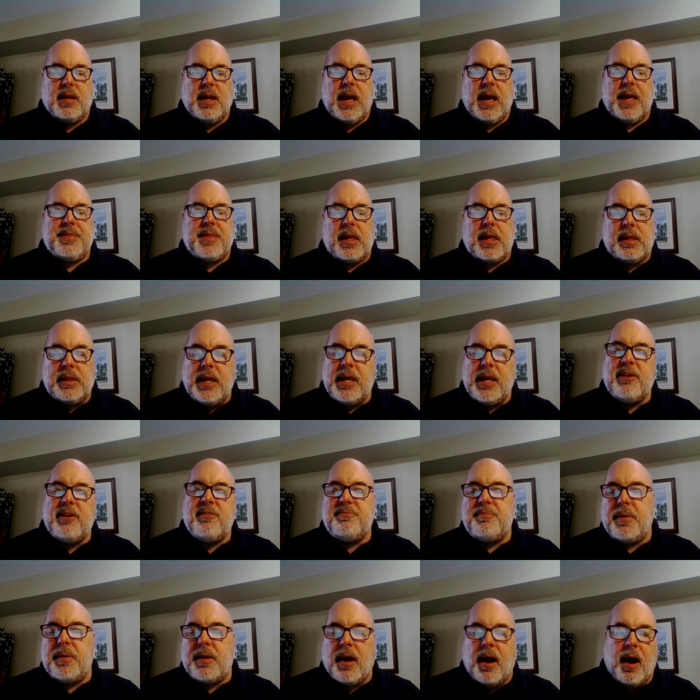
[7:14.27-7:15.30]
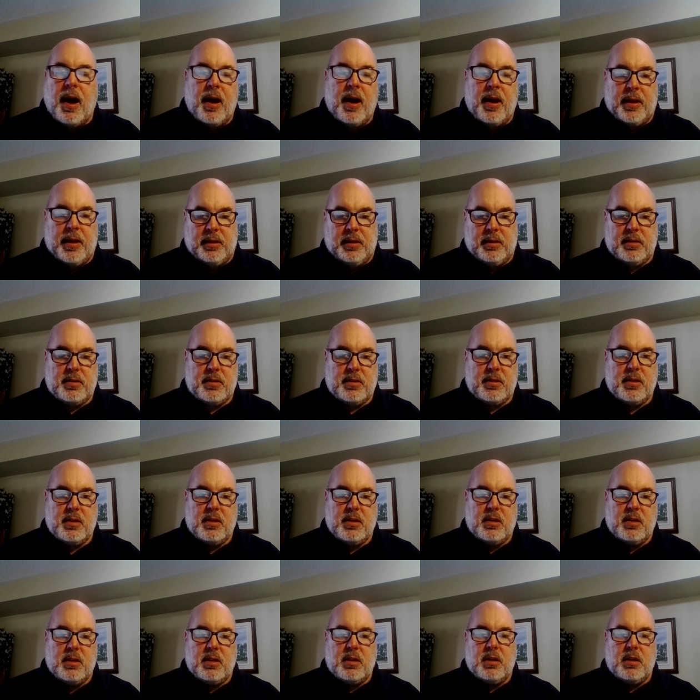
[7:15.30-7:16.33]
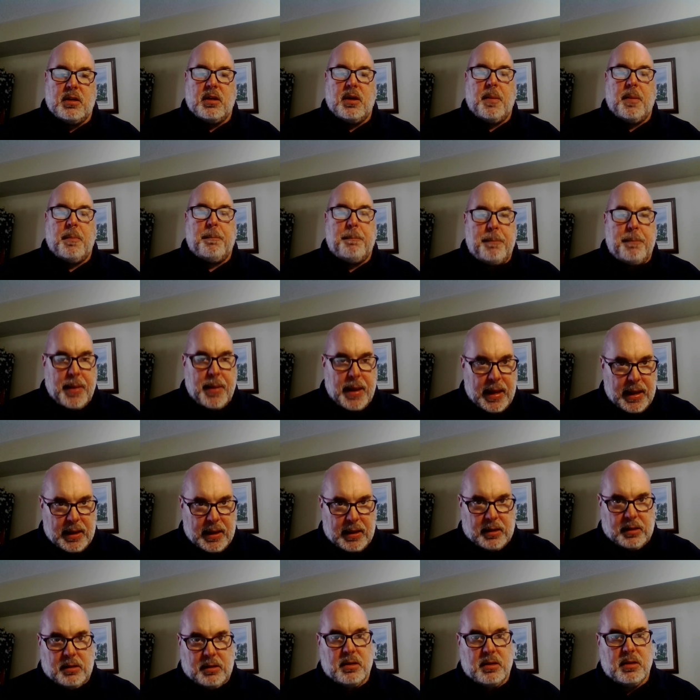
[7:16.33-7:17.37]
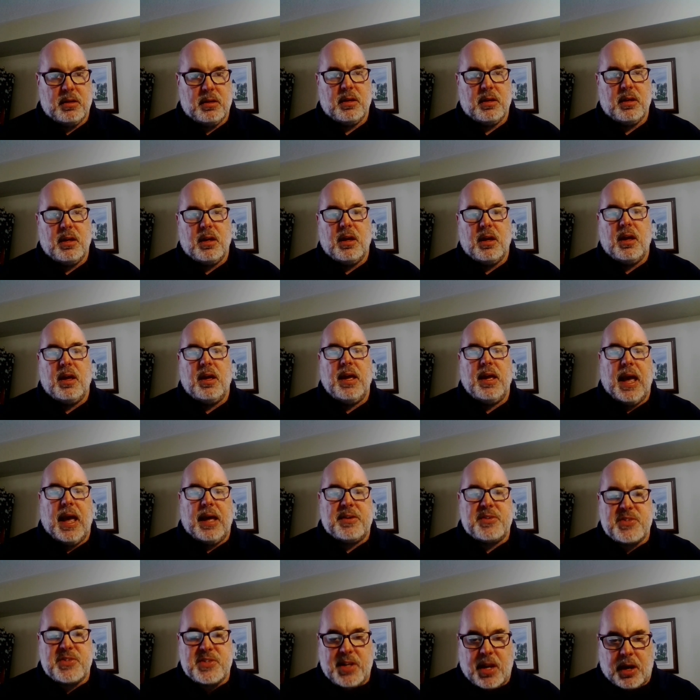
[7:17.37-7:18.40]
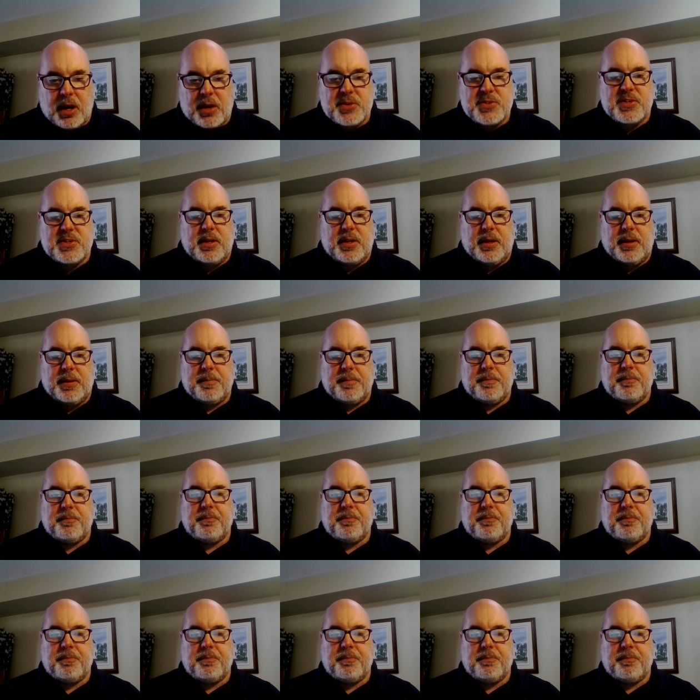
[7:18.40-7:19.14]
And they leave behind pain and scarcity.